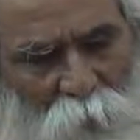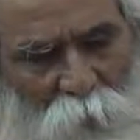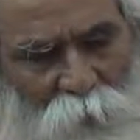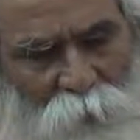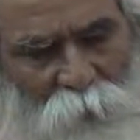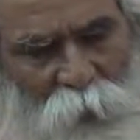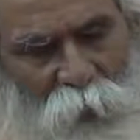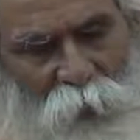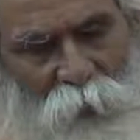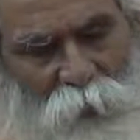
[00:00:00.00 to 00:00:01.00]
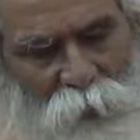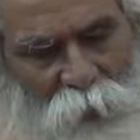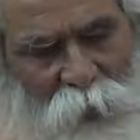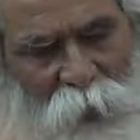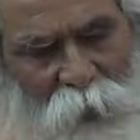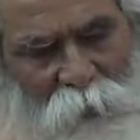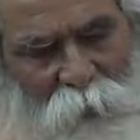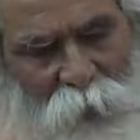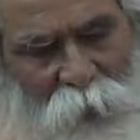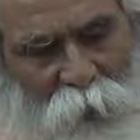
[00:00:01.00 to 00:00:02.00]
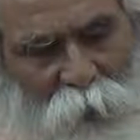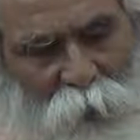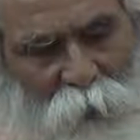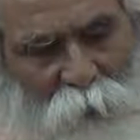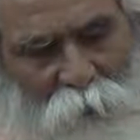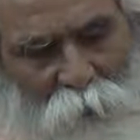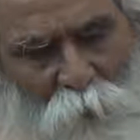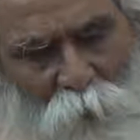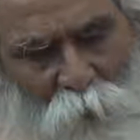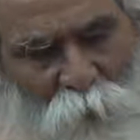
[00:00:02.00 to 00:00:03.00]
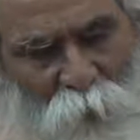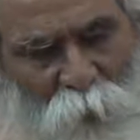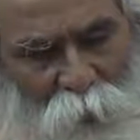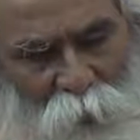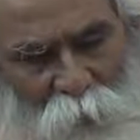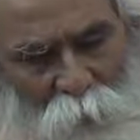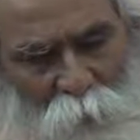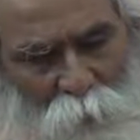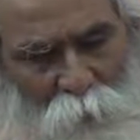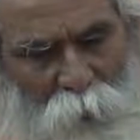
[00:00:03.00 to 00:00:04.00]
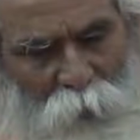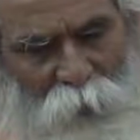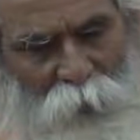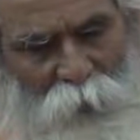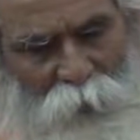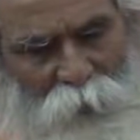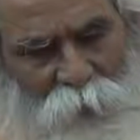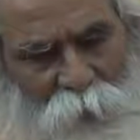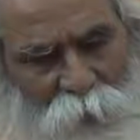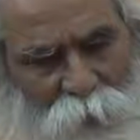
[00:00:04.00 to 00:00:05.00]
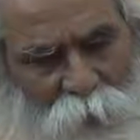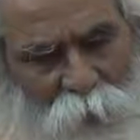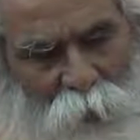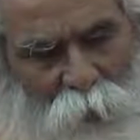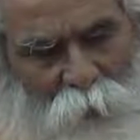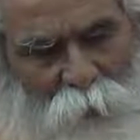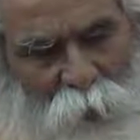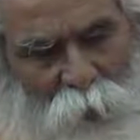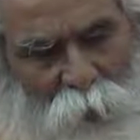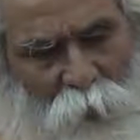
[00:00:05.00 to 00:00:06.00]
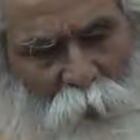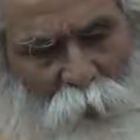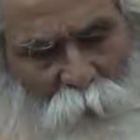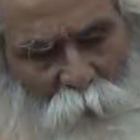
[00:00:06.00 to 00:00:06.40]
This world is never moved by the instruction of the God